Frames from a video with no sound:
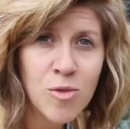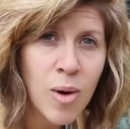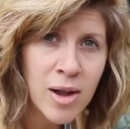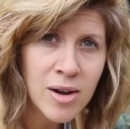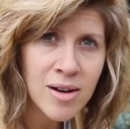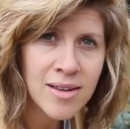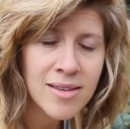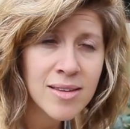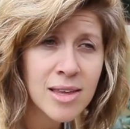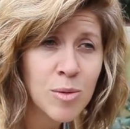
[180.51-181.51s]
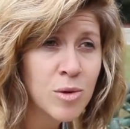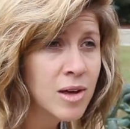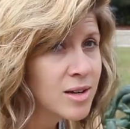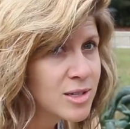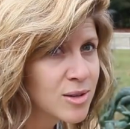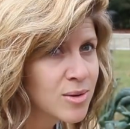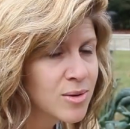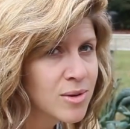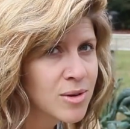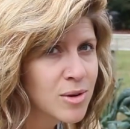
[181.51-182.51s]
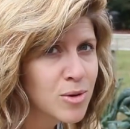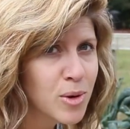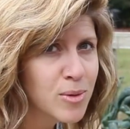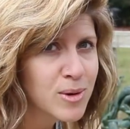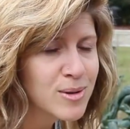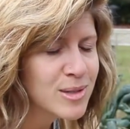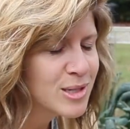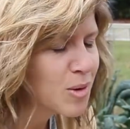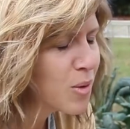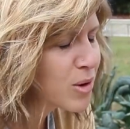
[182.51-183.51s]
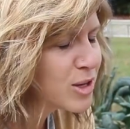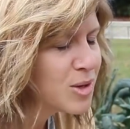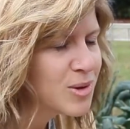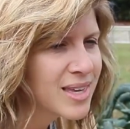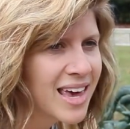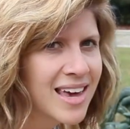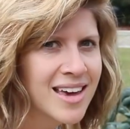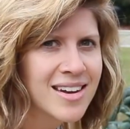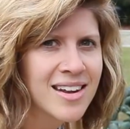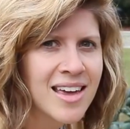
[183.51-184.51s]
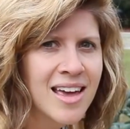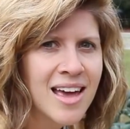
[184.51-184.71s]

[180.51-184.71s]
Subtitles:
of water. It will also grow roots, or you can